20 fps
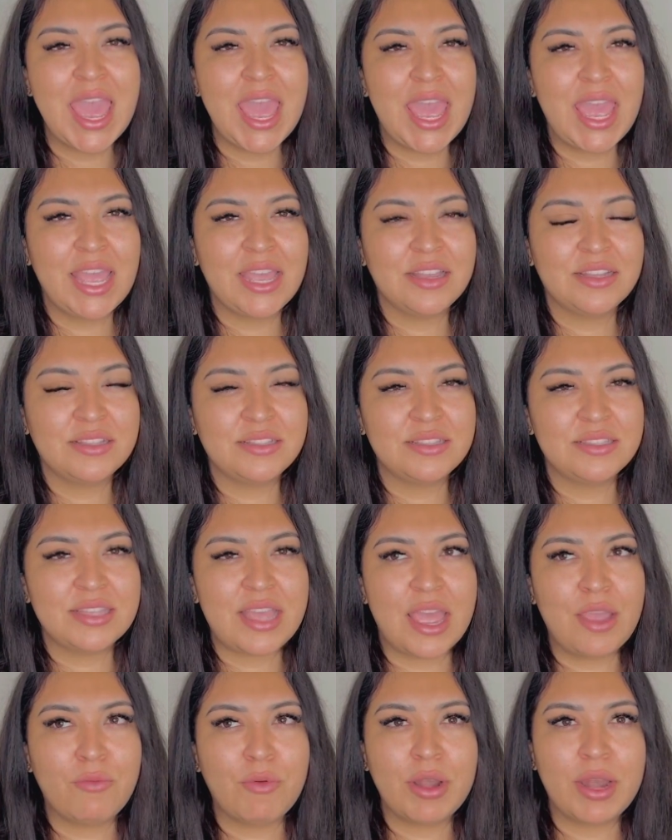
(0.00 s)
And
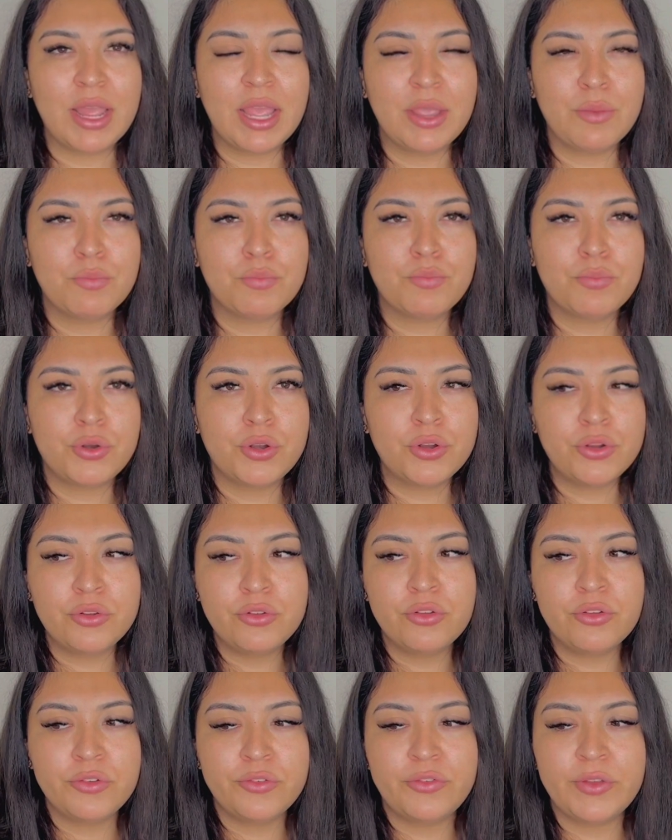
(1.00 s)
I want to
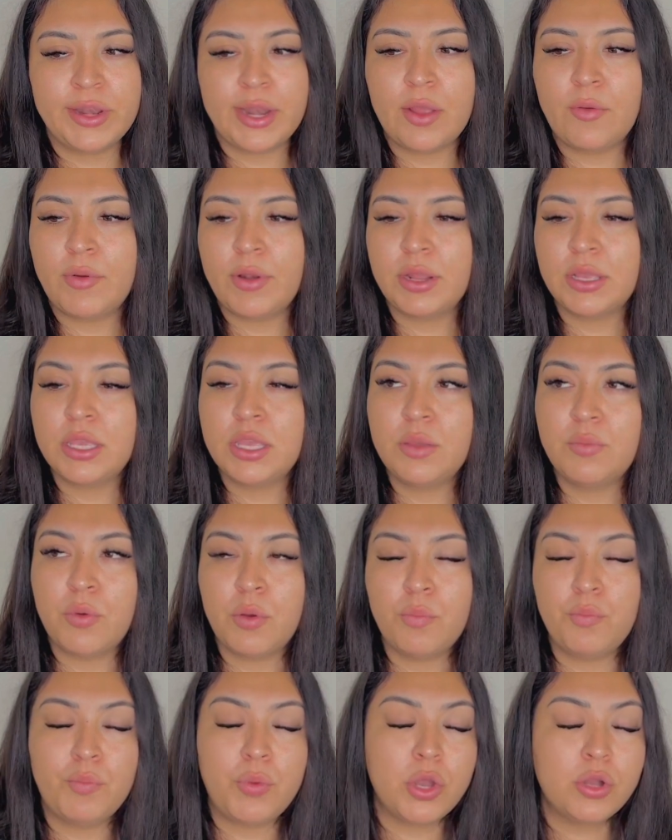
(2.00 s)
improve and I want to keep
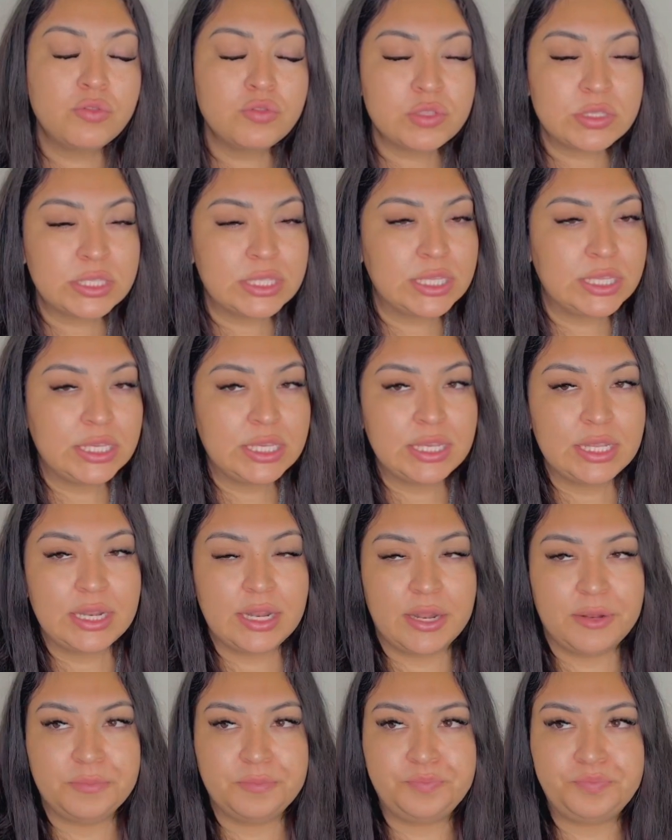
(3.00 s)
on posting
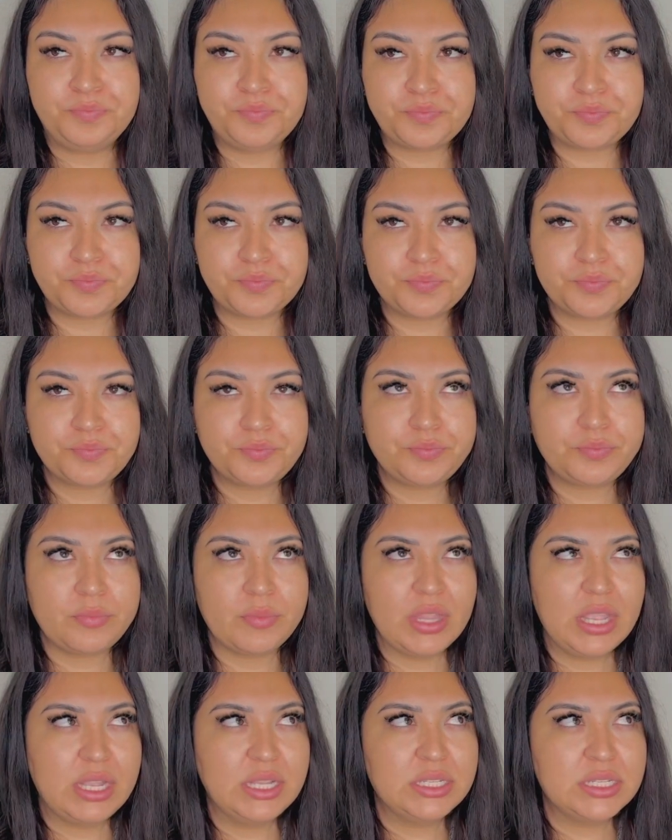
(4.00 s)

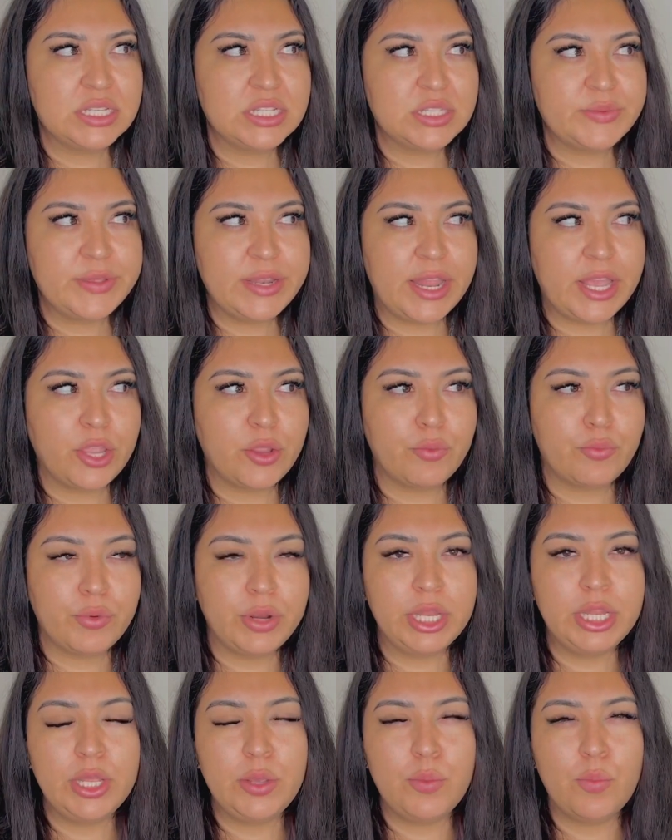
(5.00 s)
and just be like
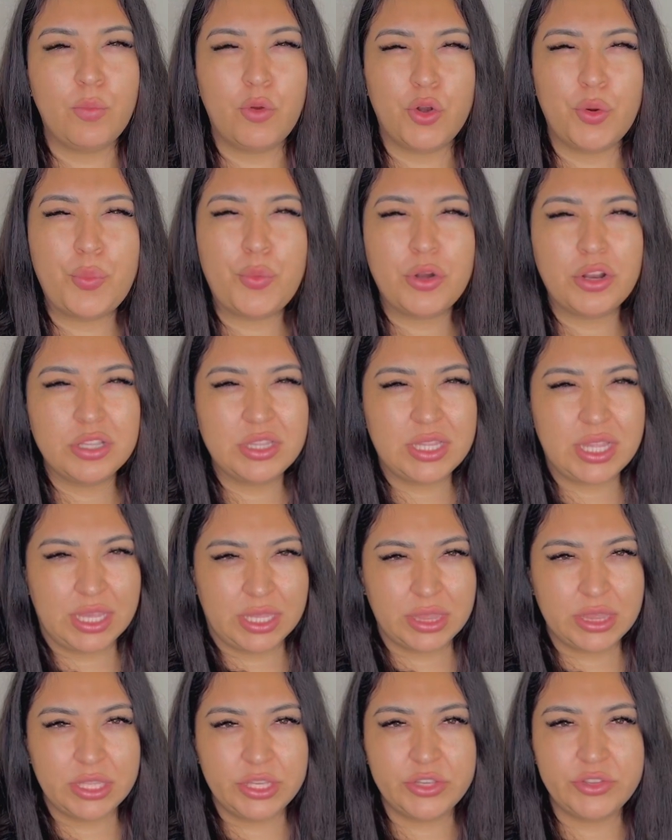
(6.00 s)
really more
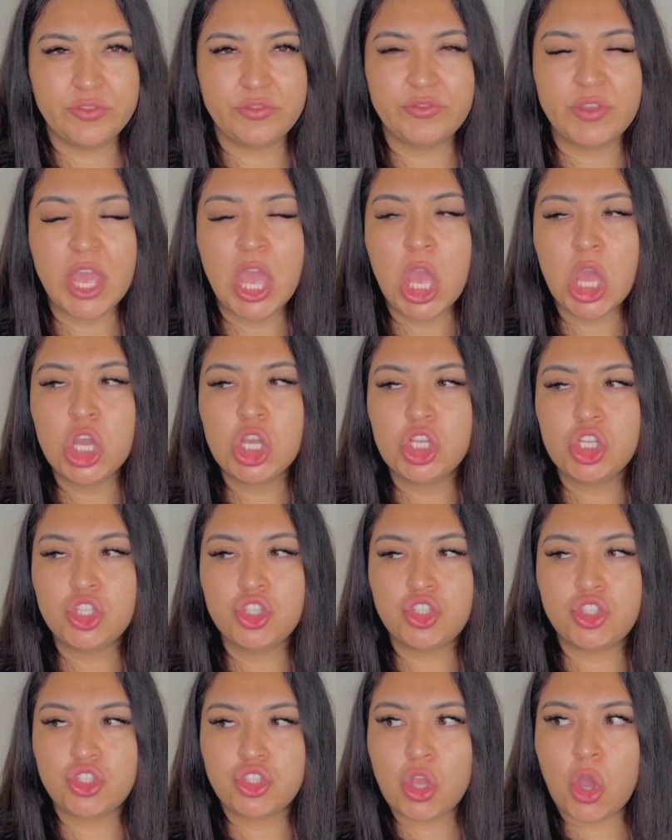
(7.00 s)
productive.
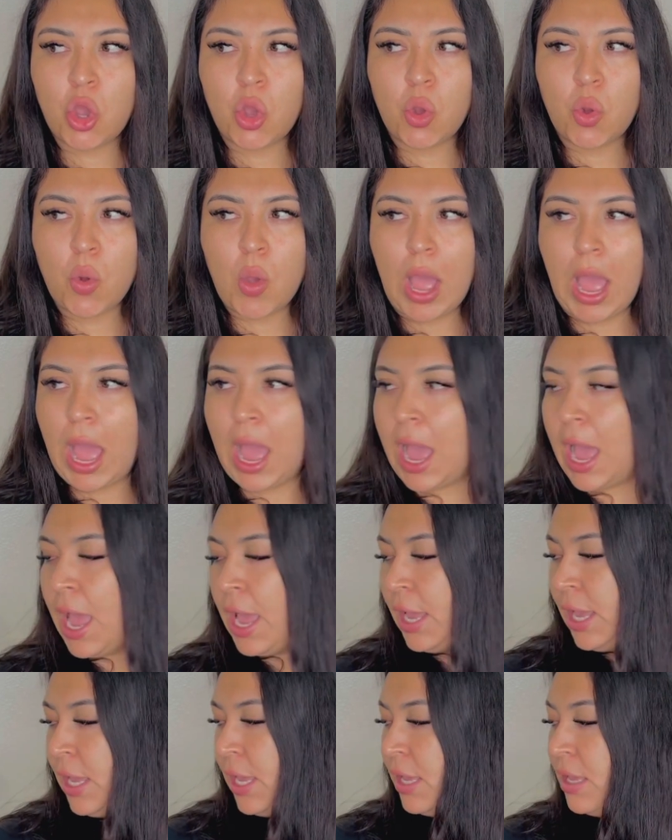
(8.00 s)
So
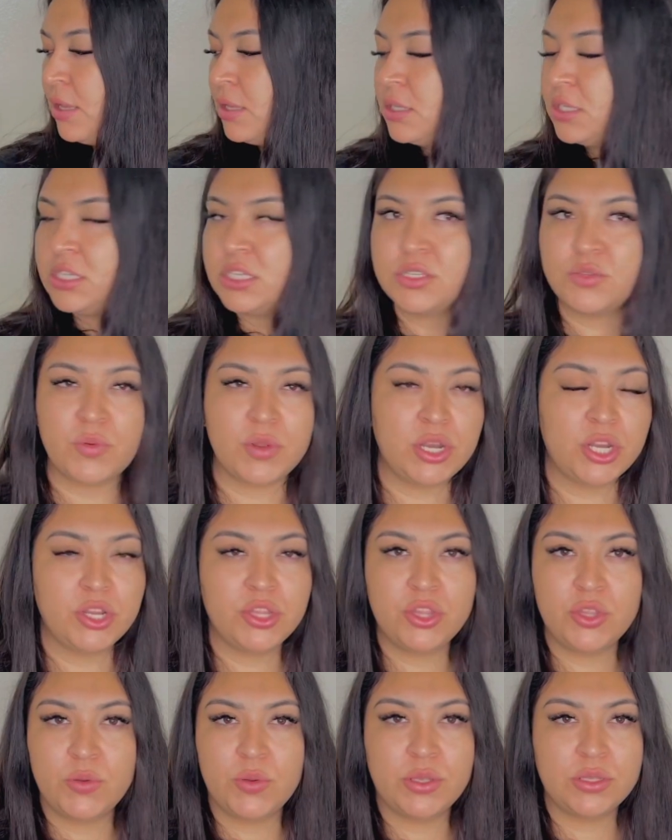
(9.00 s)
I just wanted to
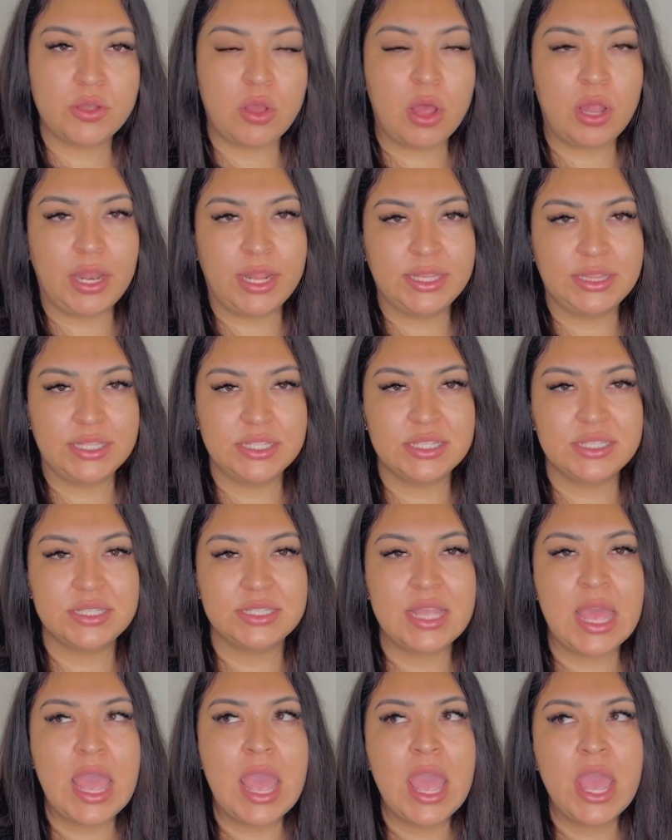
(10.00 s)
do a haul like this.
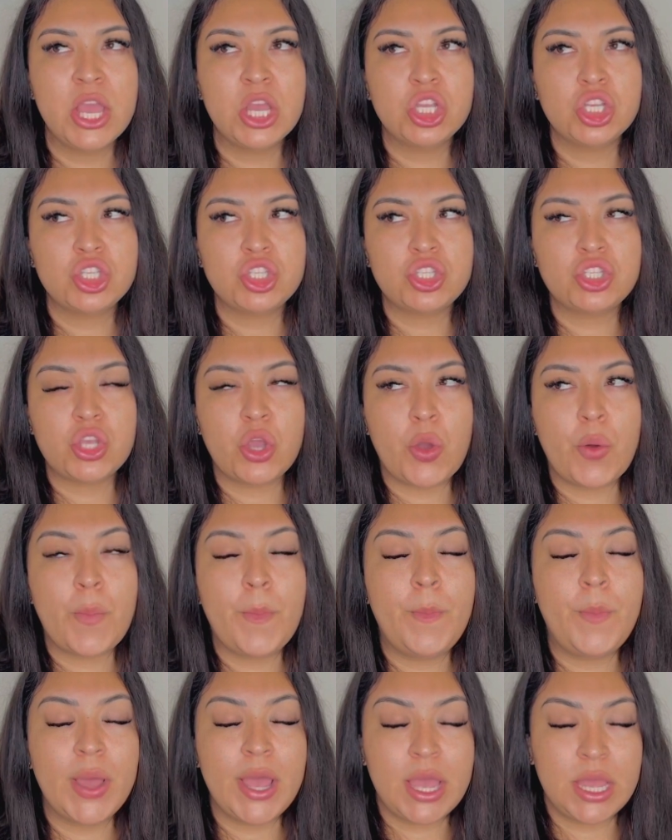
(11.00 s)
So
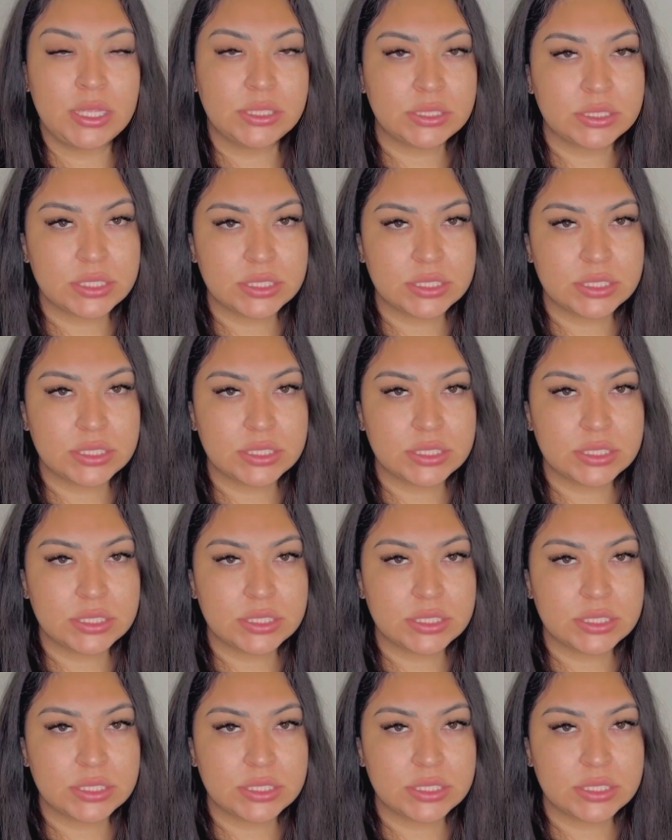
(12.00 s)
but